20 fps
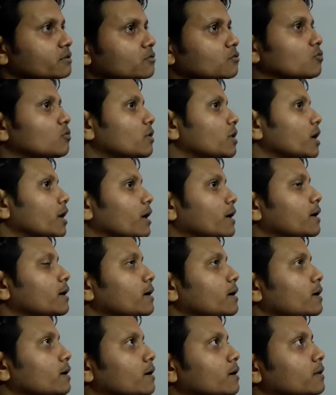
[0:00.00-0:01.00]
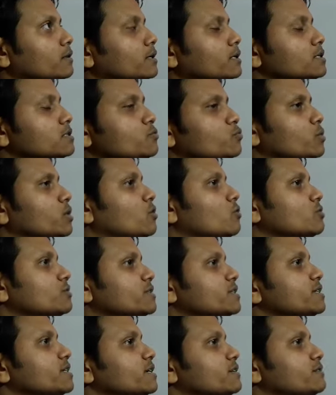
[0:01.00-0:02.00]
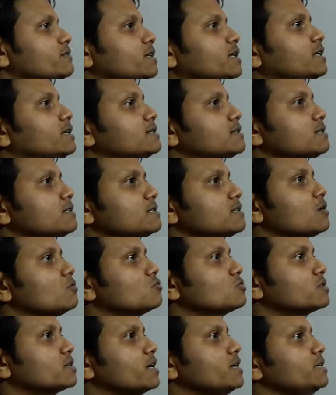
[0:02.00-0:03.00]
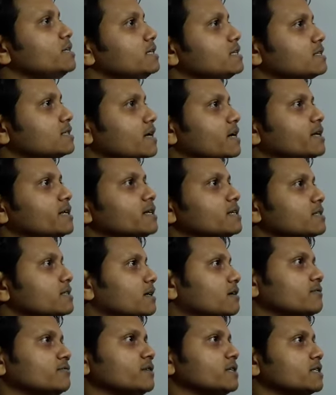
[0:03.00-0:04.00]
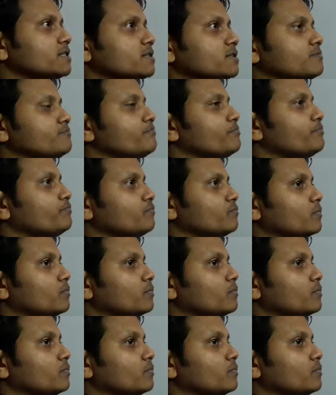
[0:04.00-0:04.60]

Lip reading: Okay, that is, we consider three cases: outside, inside and surface.